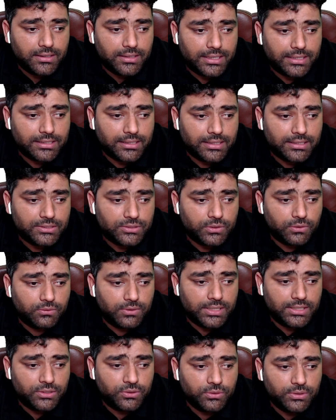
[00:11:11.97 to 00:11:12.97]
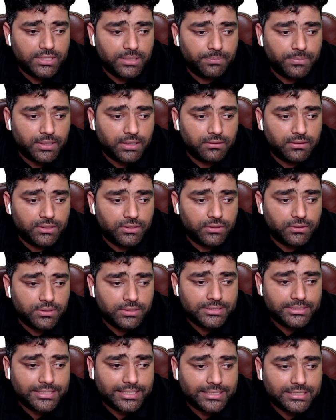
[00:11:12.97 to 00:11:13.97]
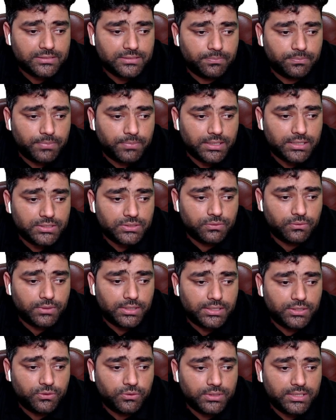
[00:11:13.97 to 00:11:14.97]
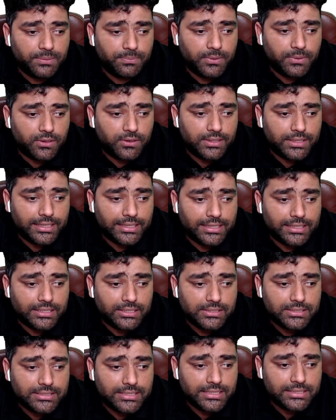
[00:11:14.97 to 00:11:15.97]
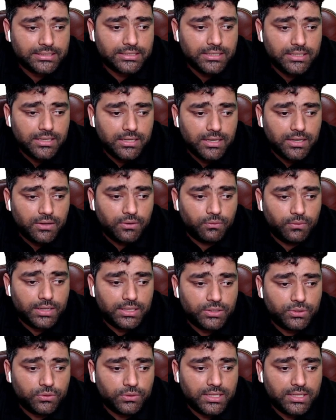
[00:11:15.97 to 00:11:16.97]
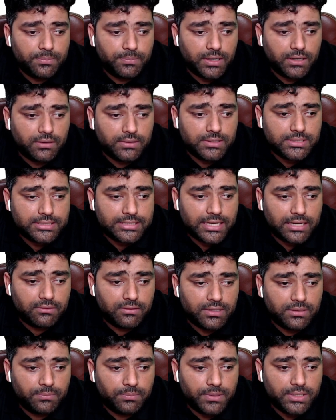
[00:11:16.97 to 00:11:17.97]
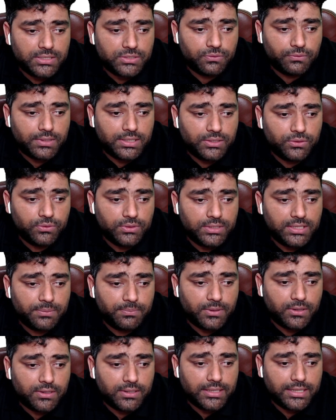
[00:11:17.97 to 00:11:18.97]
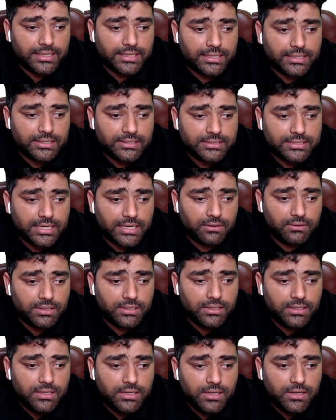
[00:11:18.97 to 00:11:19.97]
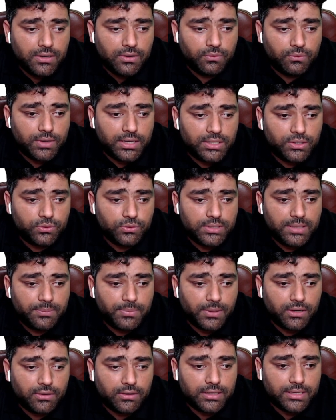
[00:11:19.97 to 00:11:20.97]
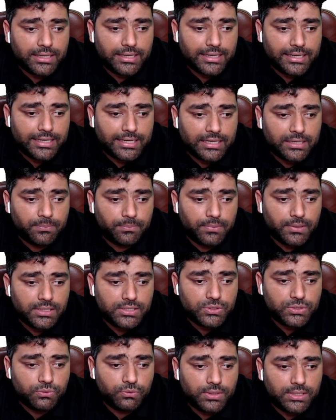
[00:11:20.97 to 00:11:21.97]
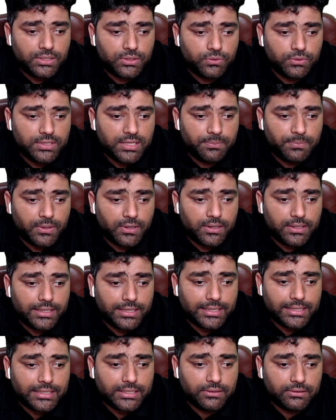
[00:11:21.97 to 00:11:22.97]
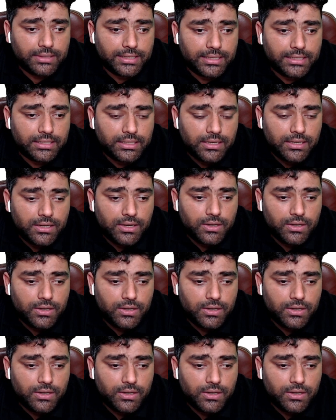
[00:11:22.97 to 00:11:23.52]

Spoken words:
right, guys? So 1 to the power 6 plus 1 to the power negative 6, 1 to the power 7 plus 1 to the power negative 7, 1 to the power 8 plus 1 to the power negative 8,